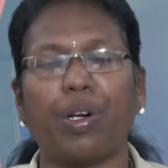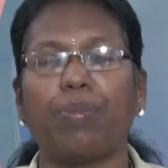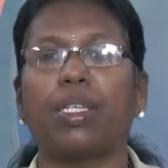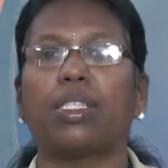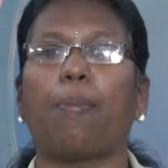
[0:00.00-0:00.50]

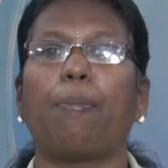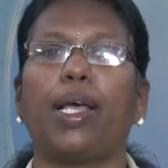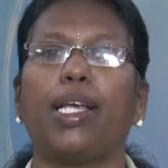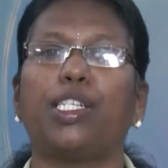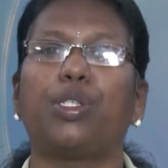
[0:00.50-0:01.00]
from the
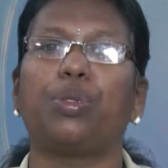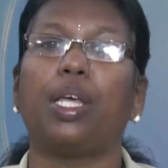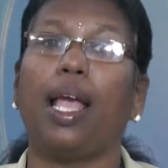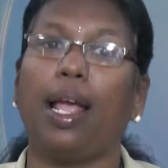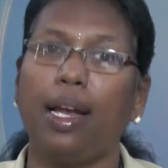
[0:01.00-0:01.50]
supplier to
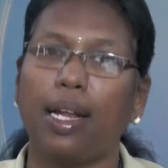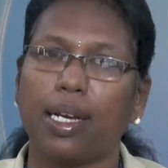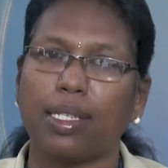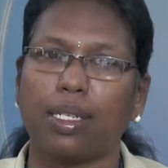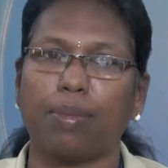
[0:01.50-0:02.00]
the end
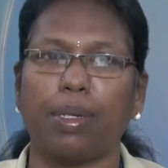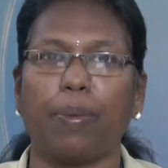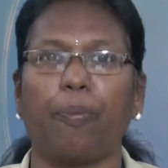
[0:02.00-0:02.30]
customer.